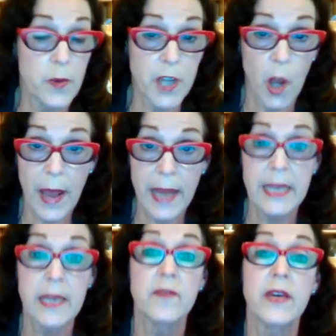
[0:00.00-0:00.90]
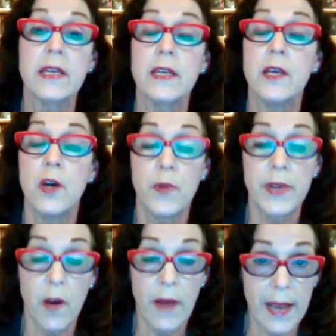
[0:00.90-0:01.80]
We know how to give it
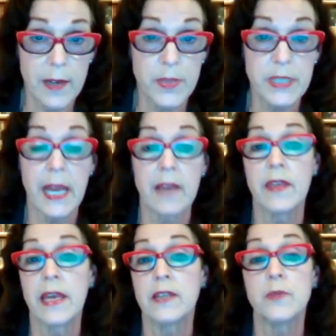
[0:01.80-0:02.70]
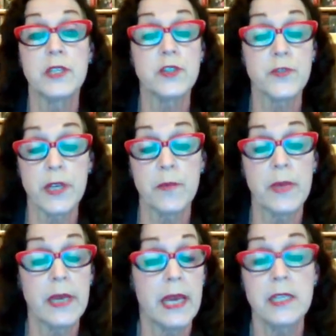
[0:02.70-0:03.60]
we know how to protect the endometrium.